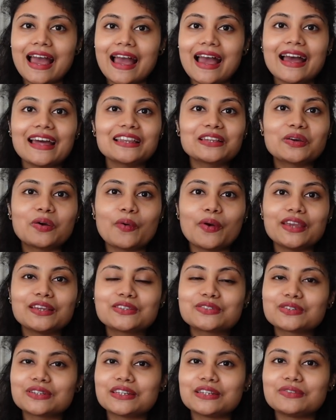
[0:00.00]
I'm
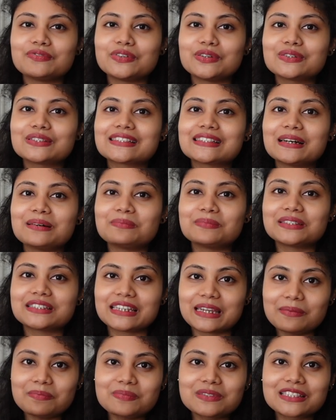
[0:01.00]
going to give you some
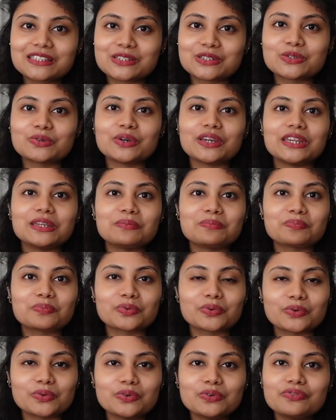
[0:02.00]
tips to
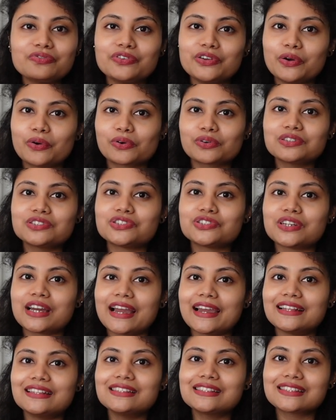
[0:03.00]
improve your
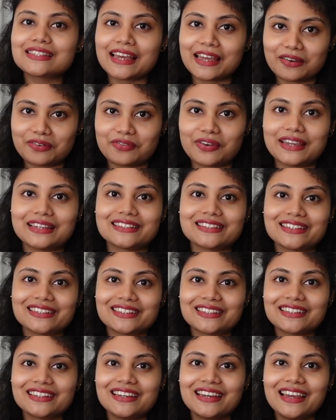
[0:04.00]
child's handwriting.